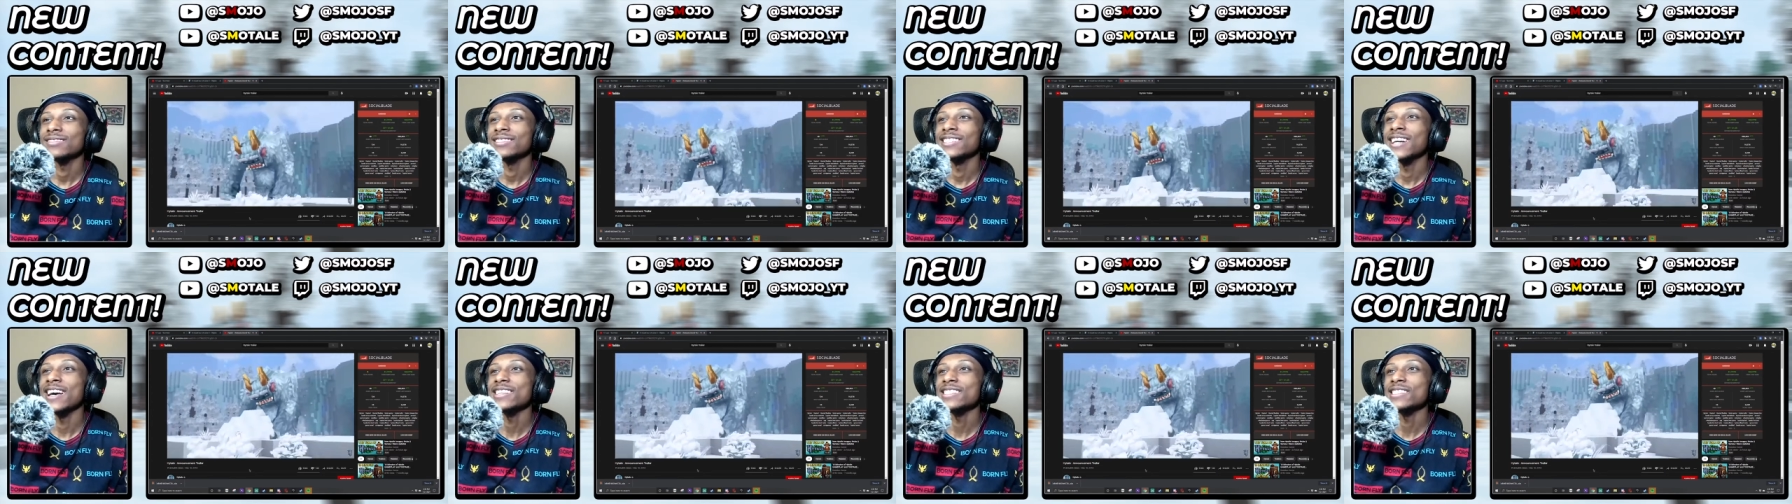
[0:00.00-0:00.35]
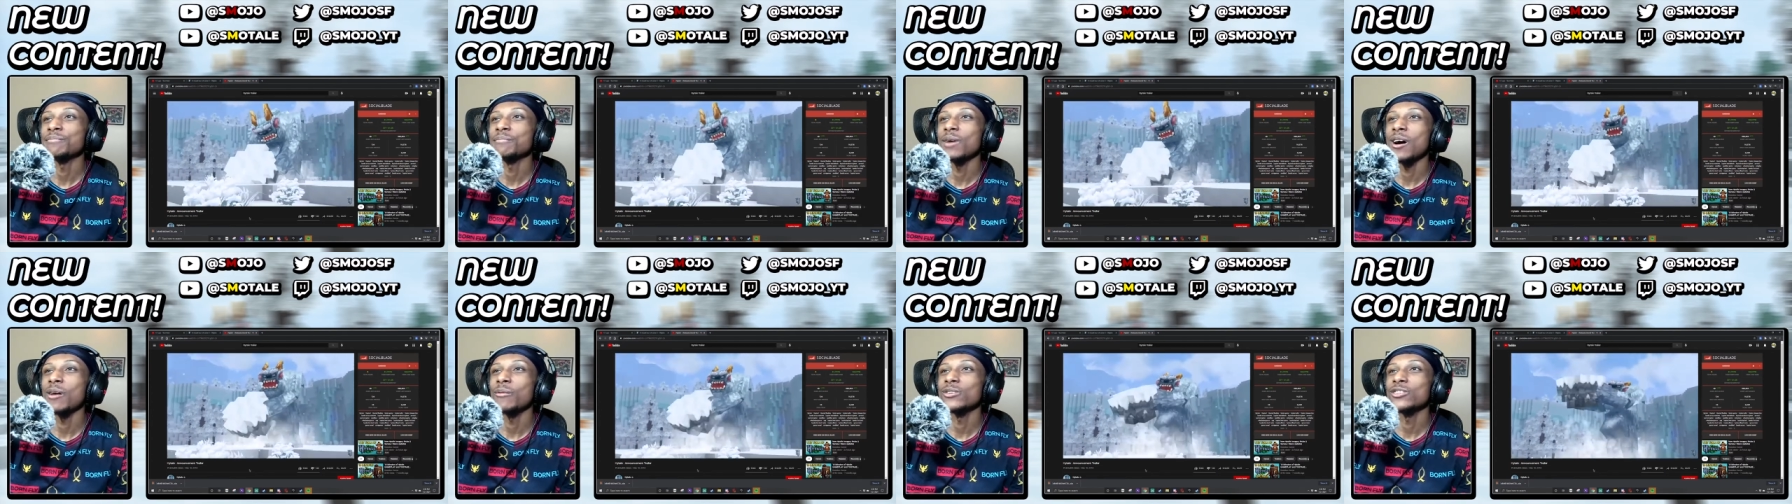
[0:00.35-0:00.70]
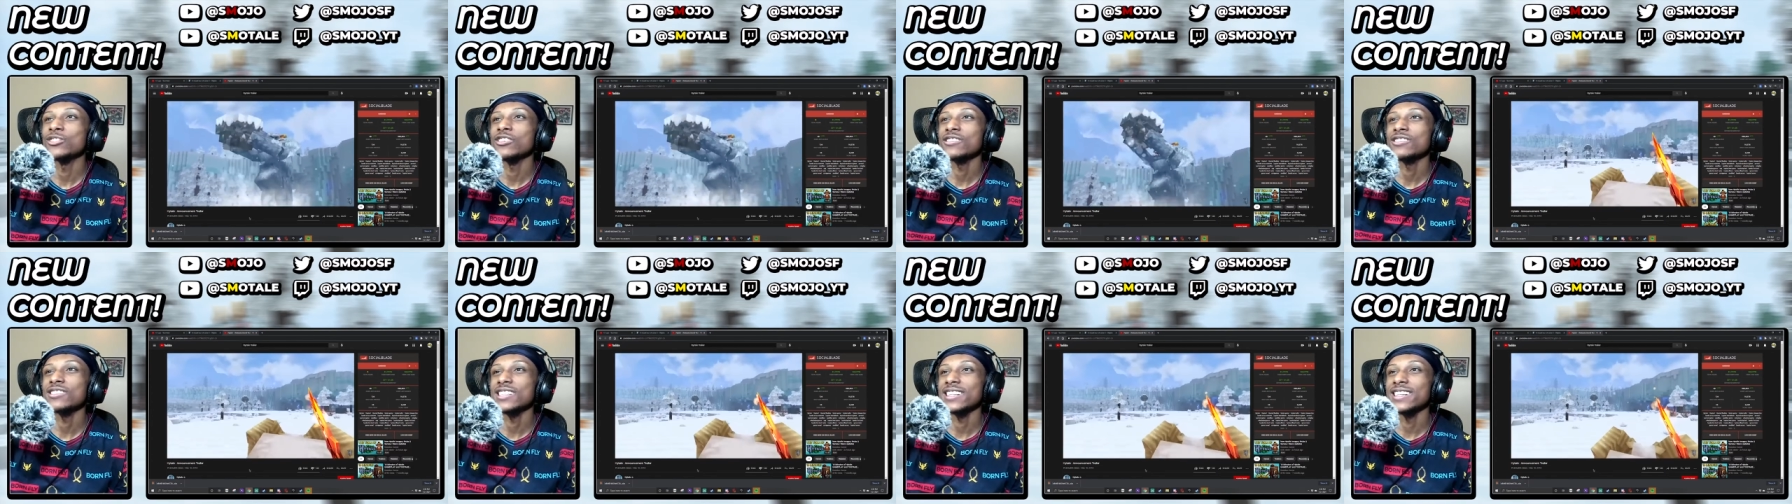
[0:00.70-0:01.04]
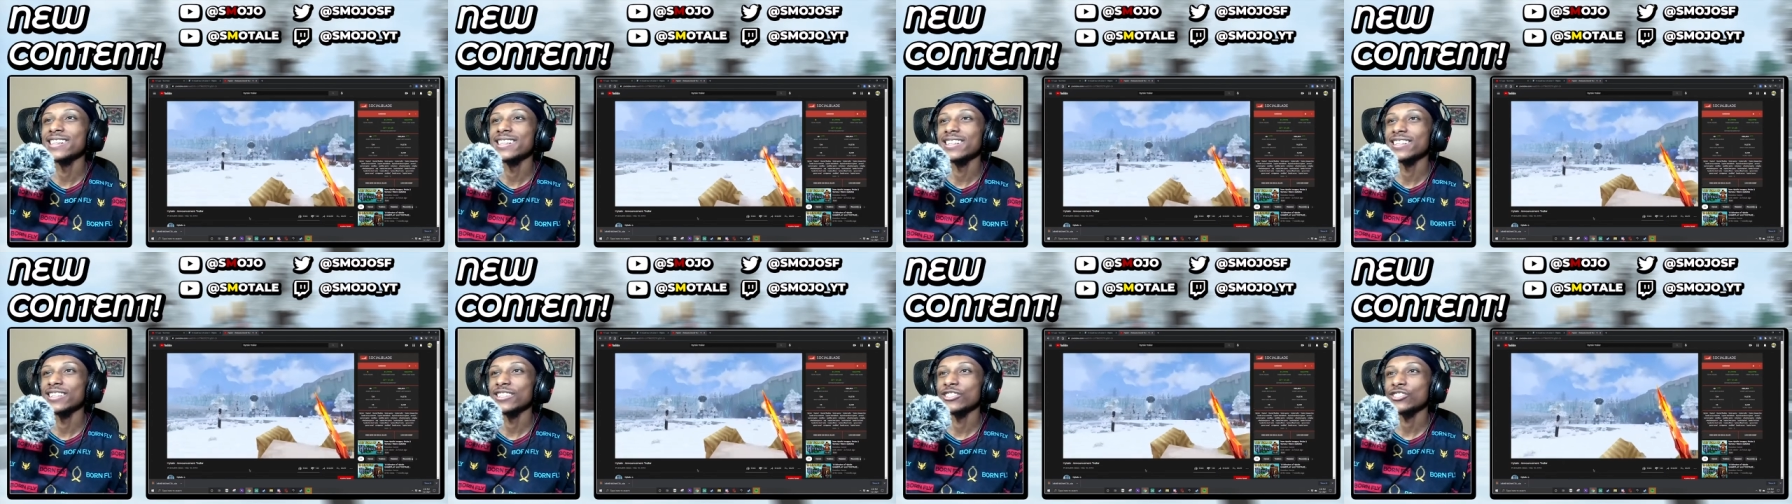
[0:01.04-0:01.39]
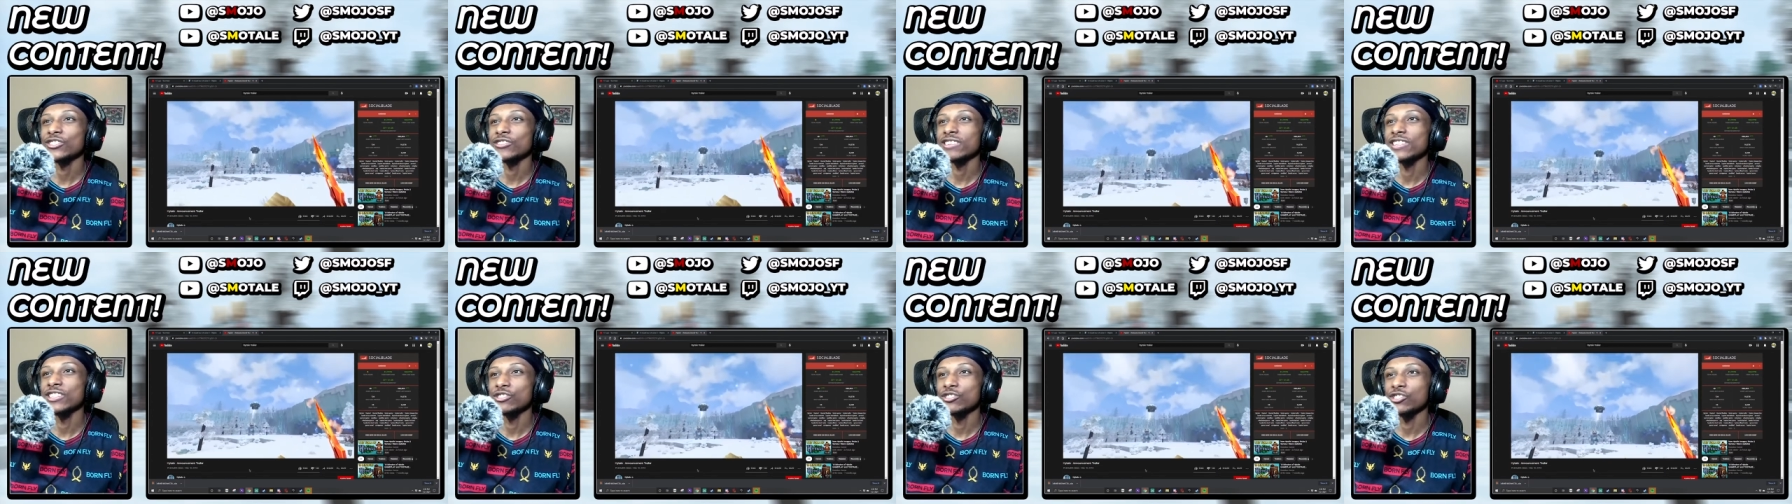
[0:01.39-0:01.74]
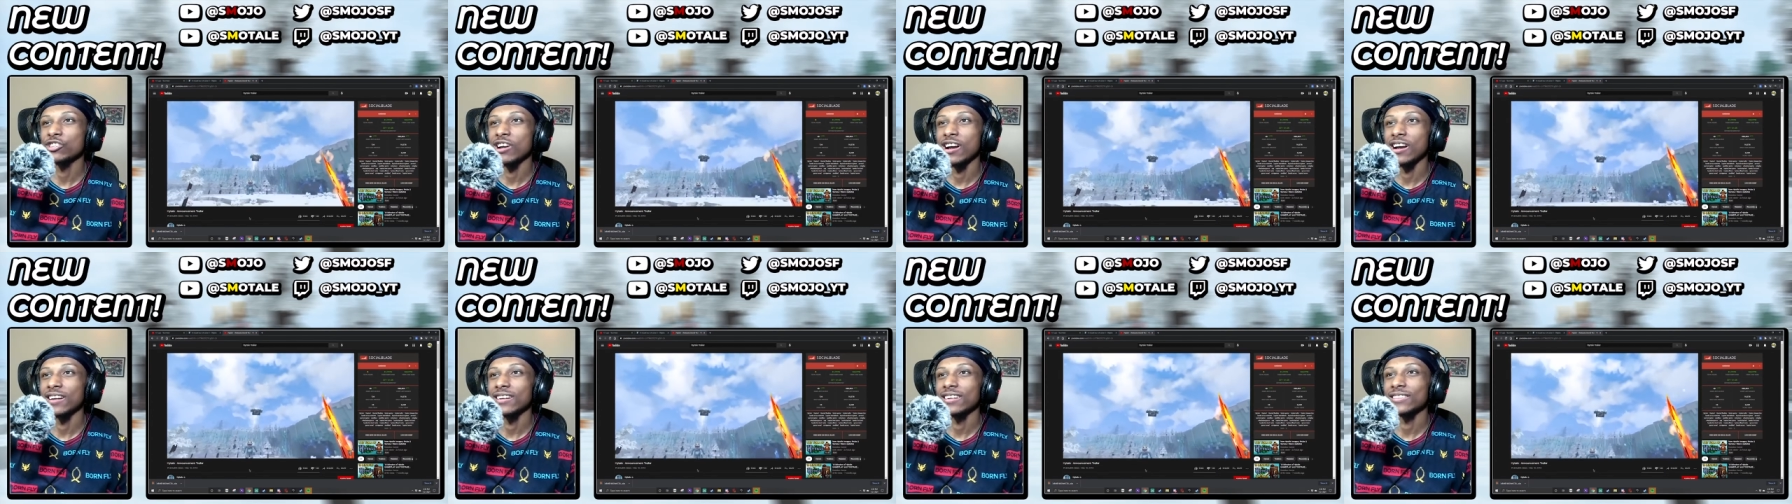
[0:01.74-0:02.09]
That's the mob we just seen in a
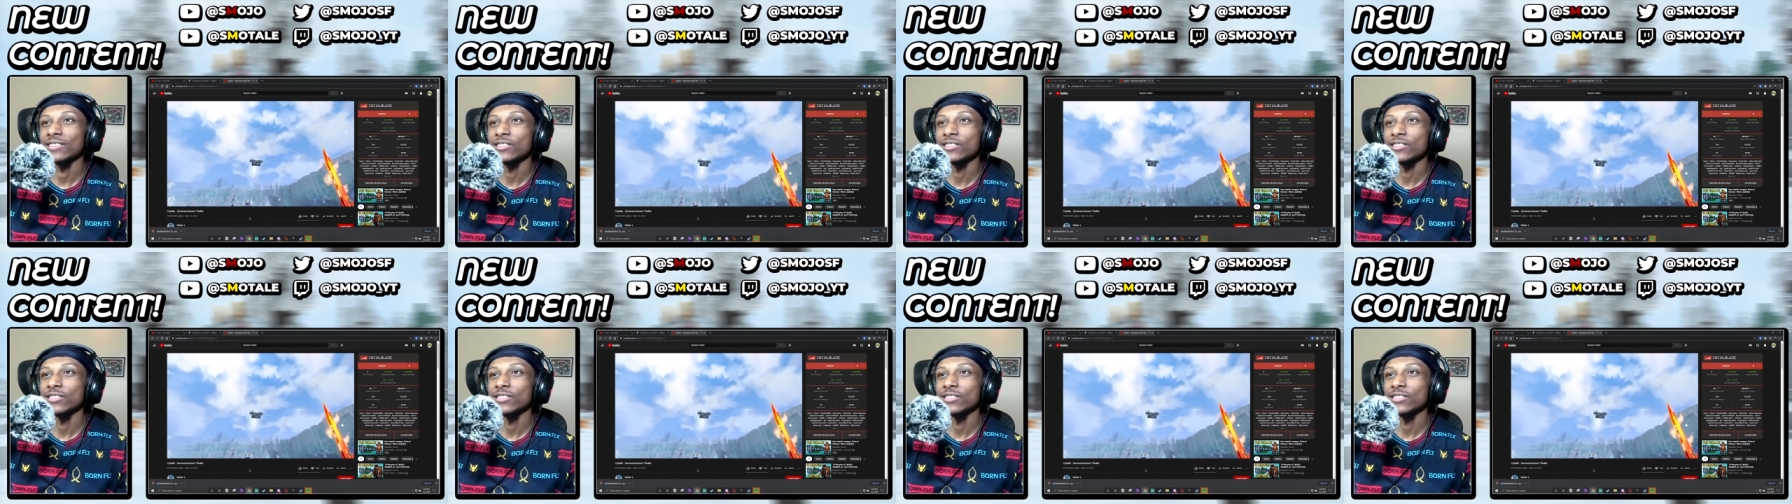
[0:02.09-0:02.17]
screenshot,